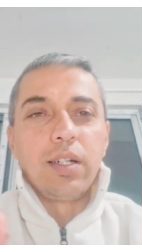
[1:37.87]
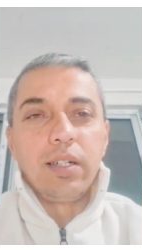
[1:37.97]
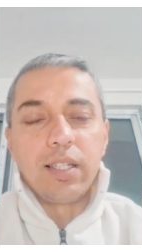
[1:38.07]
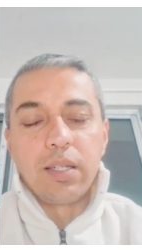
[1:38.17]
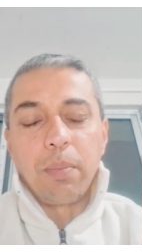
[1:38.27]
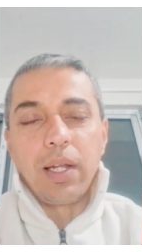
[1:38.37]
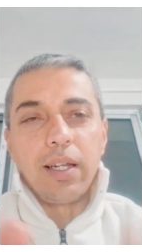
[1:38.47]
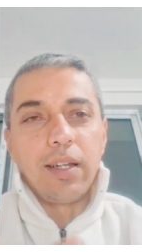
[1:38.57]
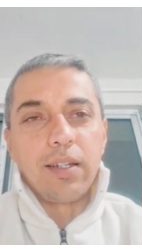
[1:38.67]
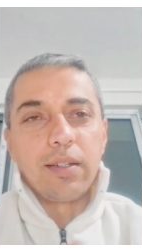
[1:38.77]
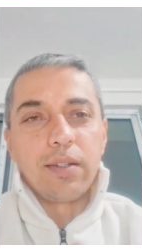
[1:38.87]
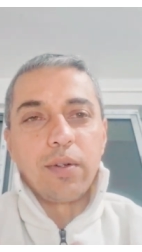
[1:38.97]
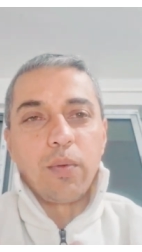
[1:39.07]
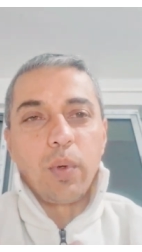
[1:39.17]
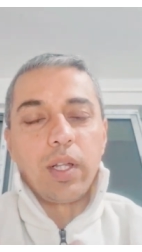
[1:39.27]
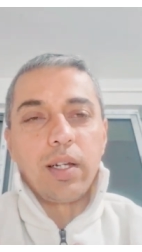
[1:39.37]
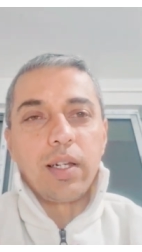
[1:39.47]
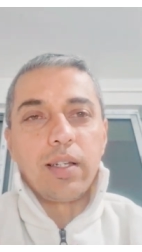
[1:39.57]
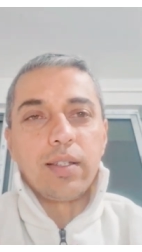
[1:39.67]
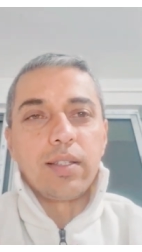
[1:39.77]
discipline, whether it
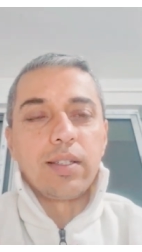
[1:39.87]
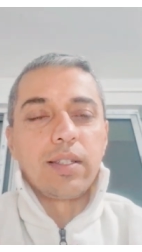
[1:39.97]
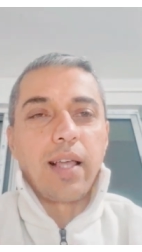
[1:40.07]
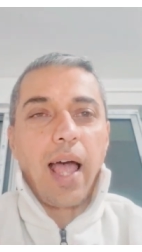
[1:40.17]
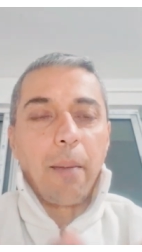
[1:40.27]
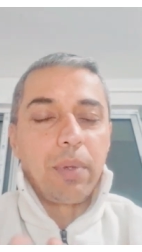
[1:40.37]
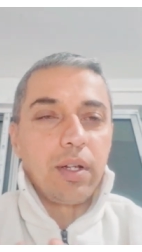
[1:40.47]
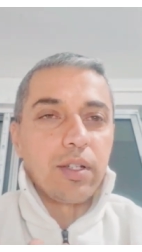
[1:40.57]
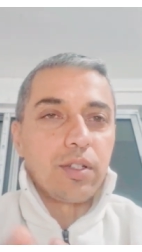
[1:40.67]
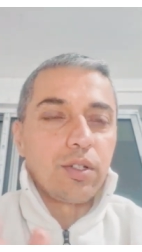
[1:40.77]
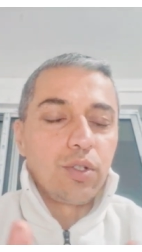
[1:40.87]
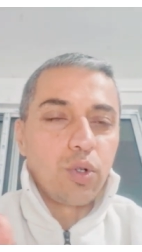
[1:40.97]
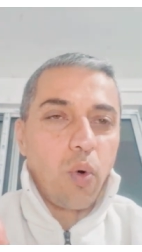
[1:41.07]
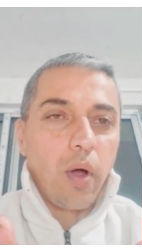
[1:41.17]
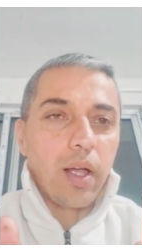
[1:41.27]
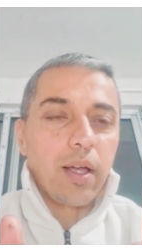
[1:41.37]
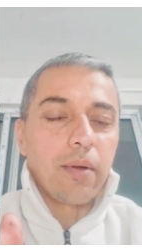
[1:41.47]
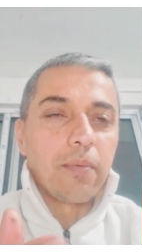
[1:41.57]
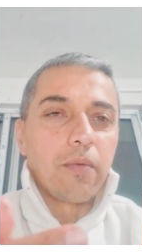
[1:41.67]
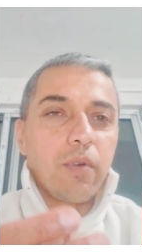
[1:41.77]
is happiness, joy,
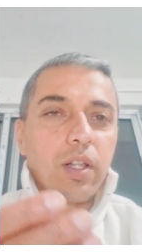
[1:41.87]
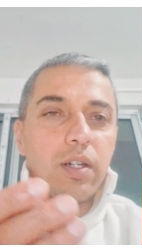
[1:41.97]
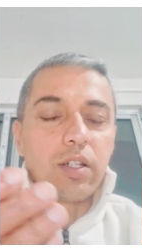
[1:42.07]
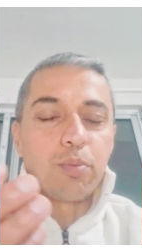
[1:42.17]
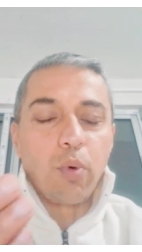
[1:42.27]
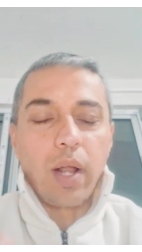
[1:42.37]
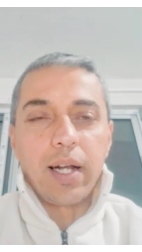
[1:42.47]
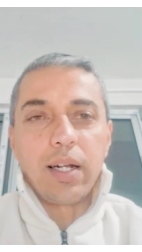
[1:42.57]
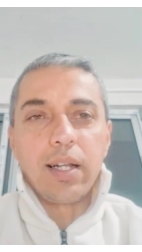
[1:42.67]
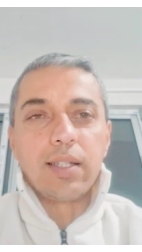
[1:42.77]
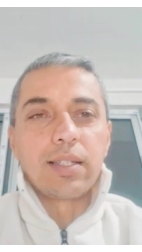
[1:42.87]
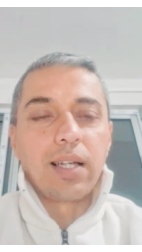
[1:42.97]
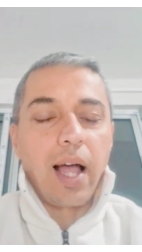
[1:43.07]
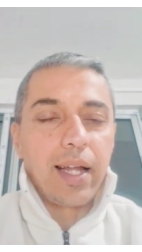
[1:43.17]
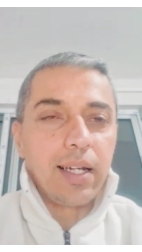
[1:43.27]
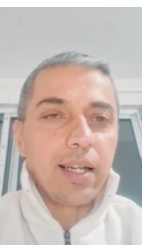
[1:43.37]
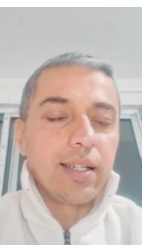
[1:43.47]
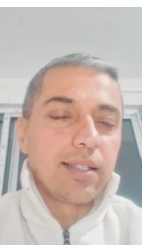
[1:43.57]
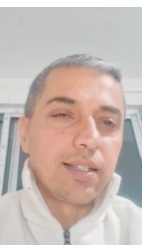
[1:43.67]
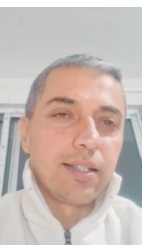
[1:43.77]
whether it is politeness,
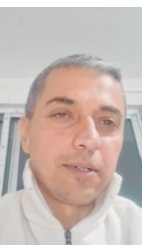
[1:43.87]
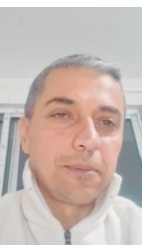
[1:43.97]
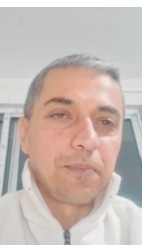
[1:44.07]
kindness,